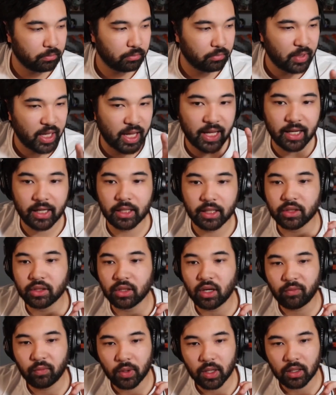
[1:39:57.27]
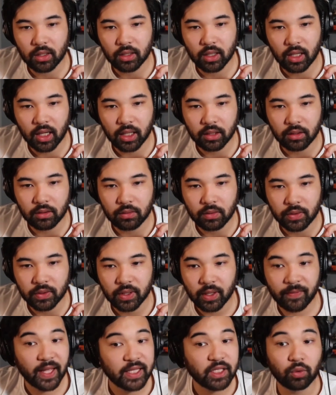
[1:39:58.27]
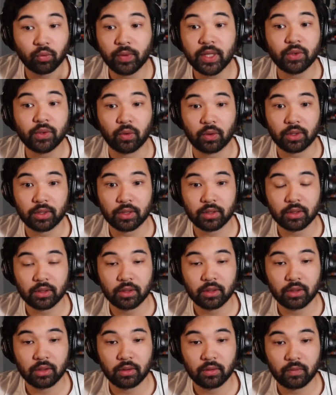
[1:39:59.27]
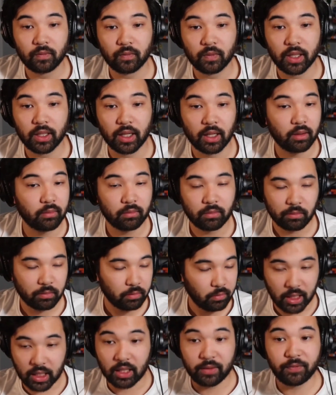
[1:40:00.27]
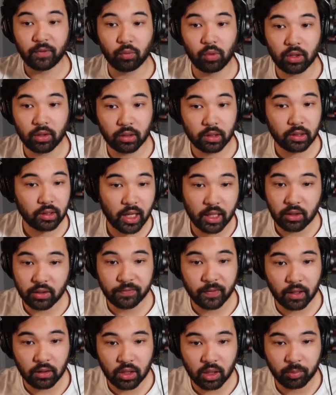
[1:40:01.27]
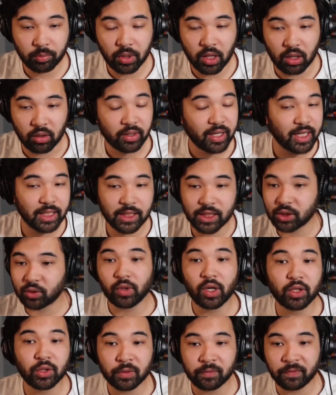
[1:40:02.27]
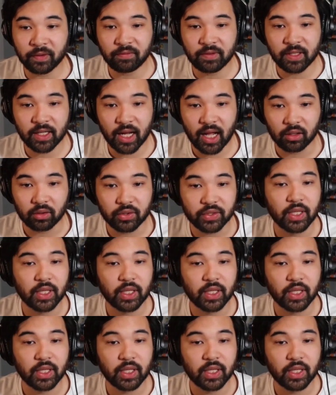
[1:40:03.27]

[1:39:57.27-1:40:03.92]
editing software I use. That's a resource, right? And if you're wondering, I use Final Cut Pro. It's $350.